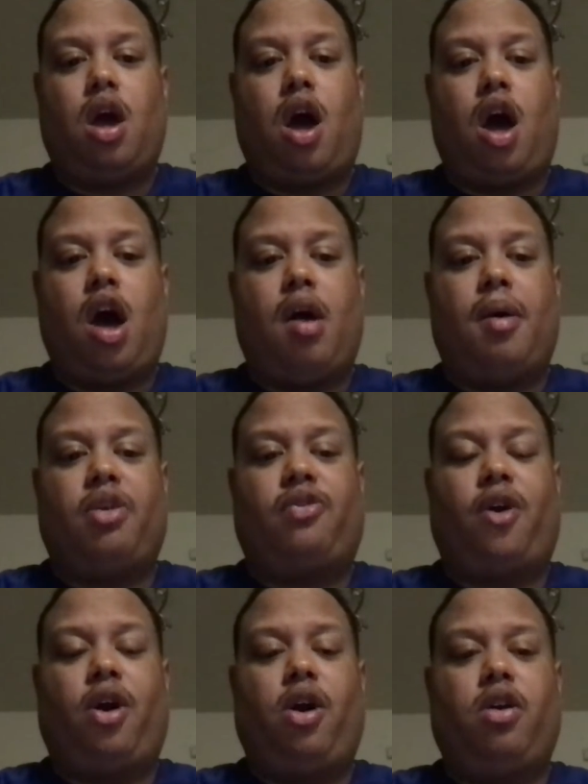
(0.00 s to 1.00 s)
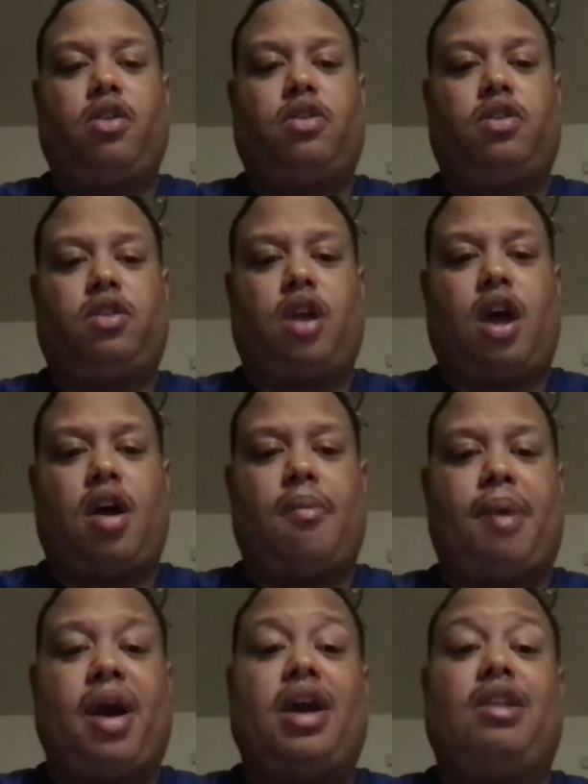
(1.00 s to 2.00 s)
As far as
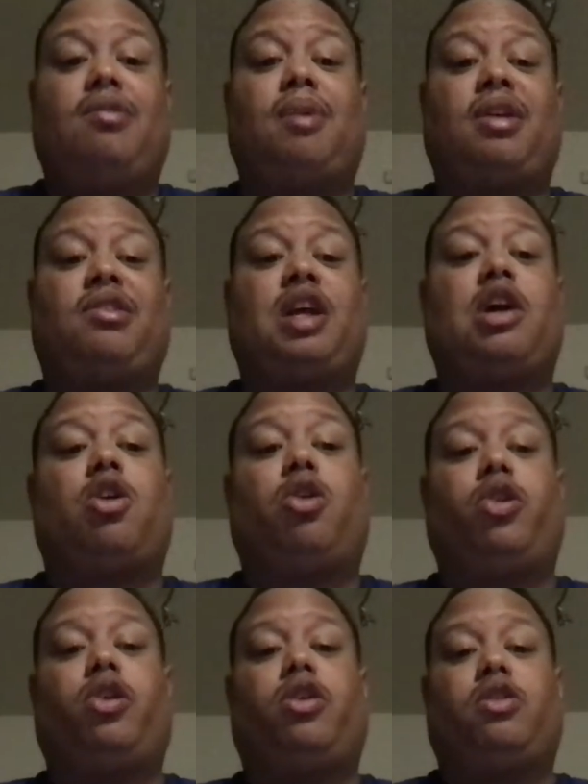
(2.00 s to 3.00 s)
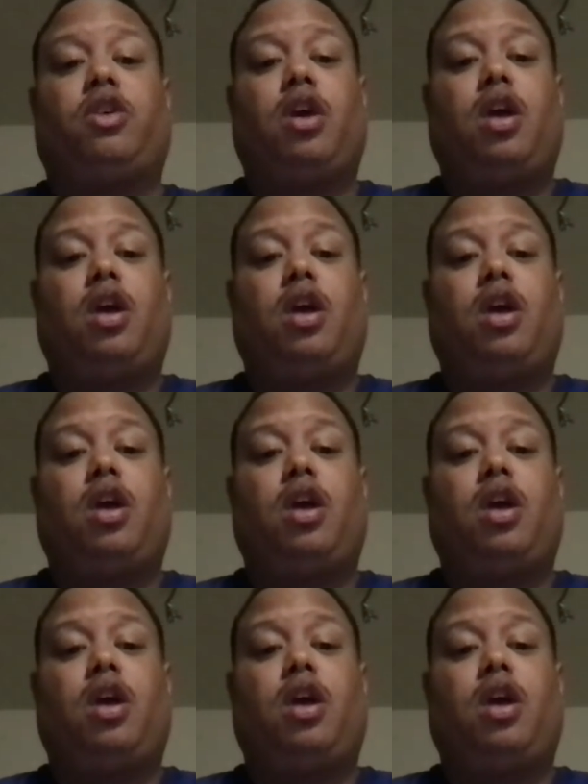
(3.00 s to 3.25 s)
my stakeholders,